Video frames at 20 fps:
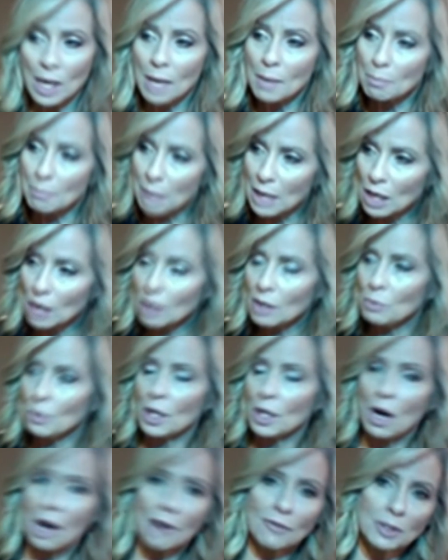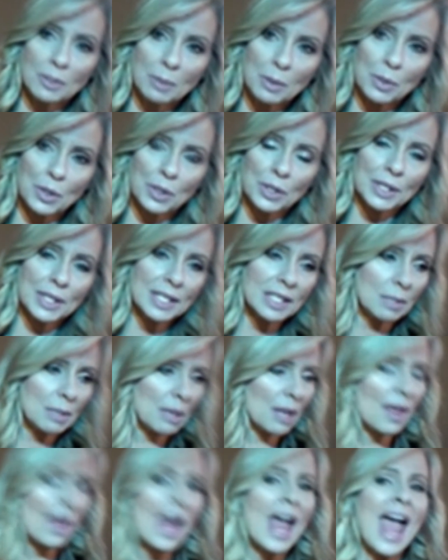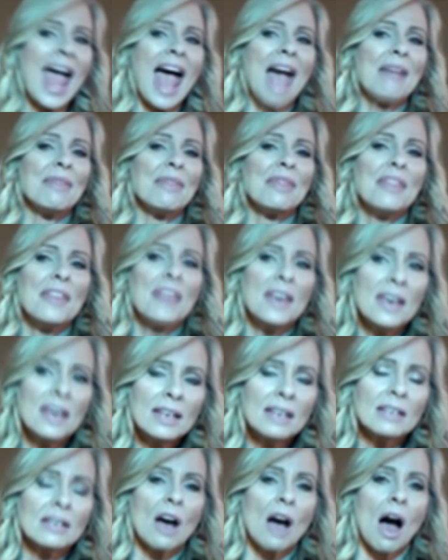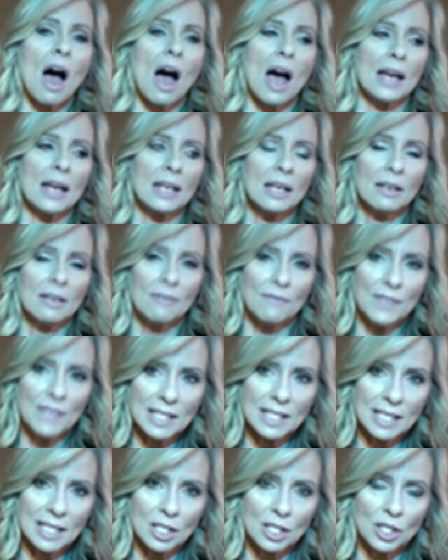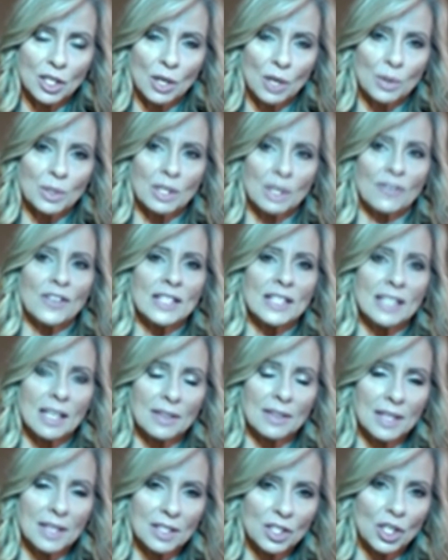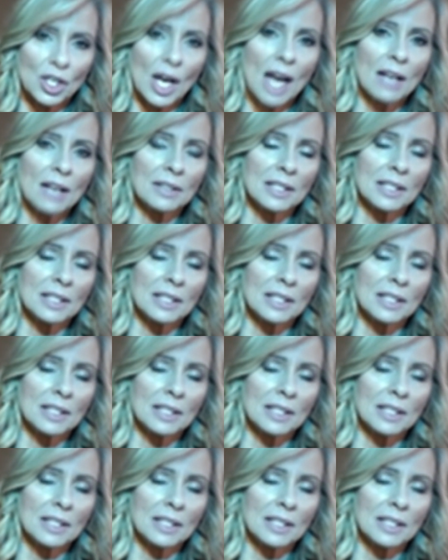Mary went off to be with Elizabeth, and then God visited Joseph and said, "This child is